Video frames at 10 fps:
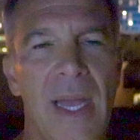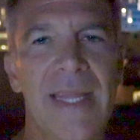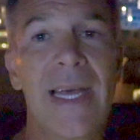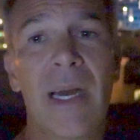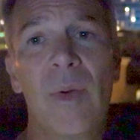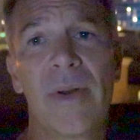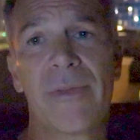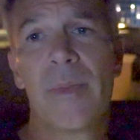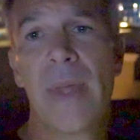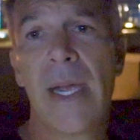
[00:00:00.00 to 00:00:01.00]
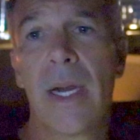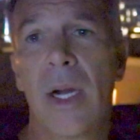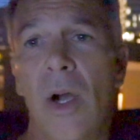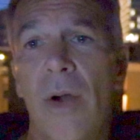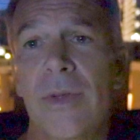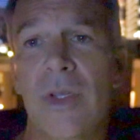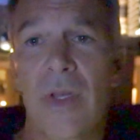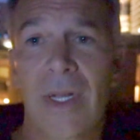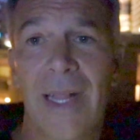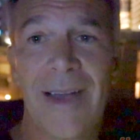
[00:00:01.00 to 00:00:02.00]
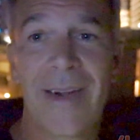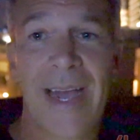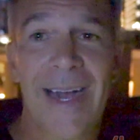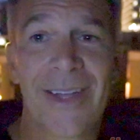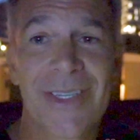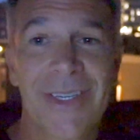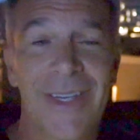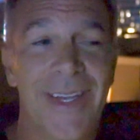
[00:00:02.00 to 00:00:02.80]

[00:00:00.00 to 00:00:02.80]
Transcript: And then I went from there over to the Clown House.